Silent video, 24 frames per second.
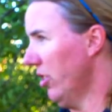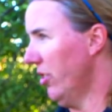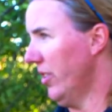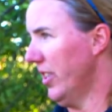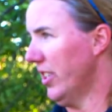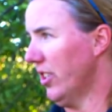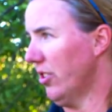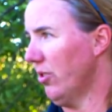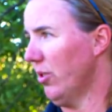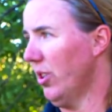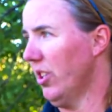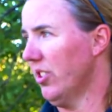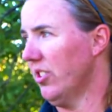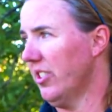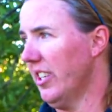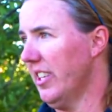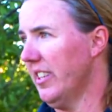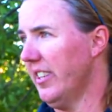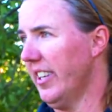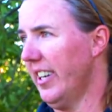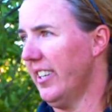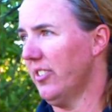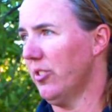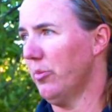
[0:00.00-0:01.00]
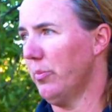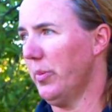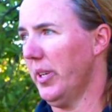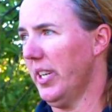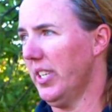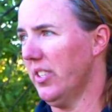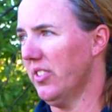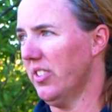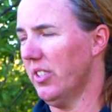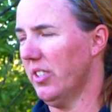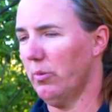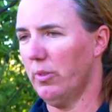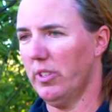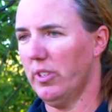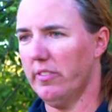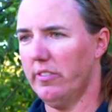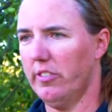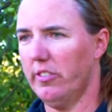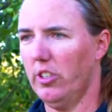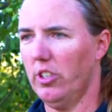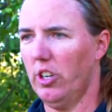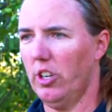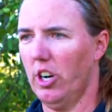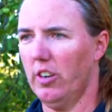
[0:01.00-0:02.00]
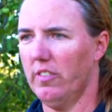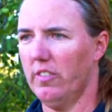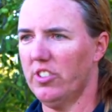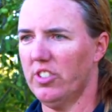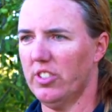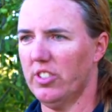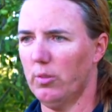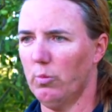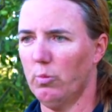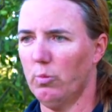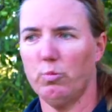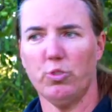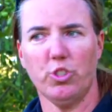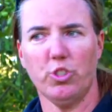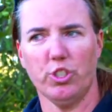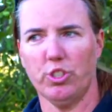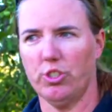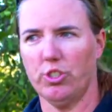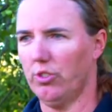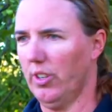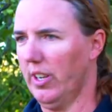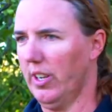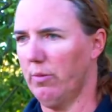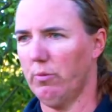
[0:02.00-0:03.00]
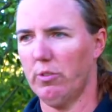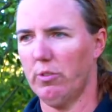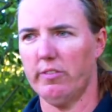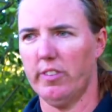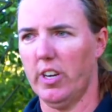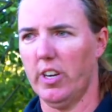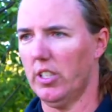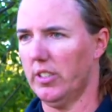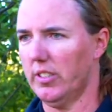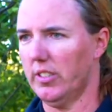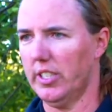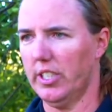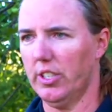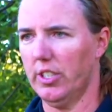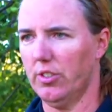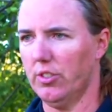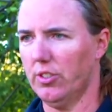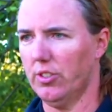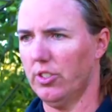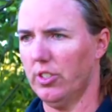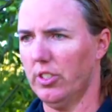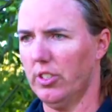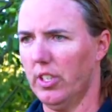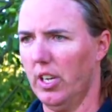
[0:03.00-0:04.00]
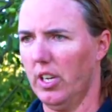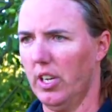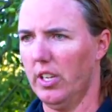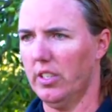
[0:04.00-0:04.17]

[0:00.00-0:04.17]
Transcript: going to cross ten thousand pounds that we've harvested just straight with volunteers.